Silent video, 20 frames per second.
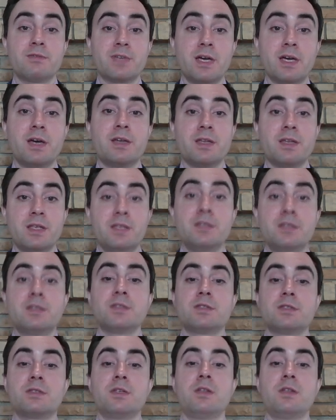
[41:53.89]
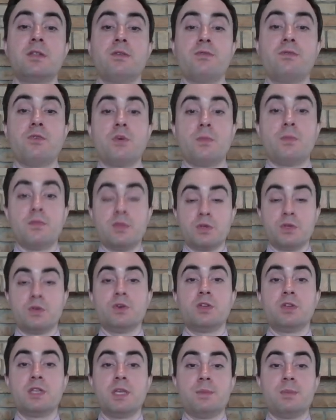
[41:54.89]
God is the form of the
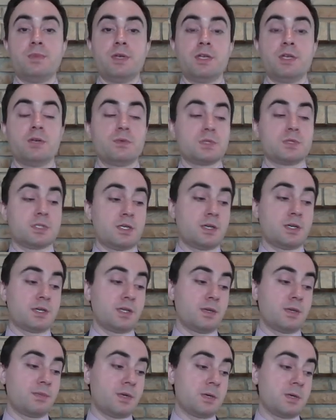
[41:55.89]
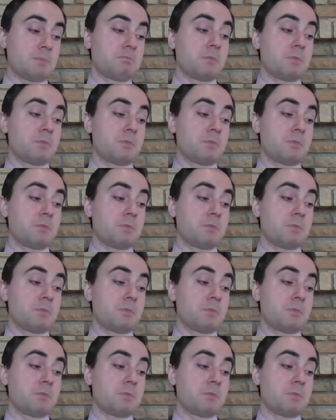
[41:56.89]
good that Plato was talking about.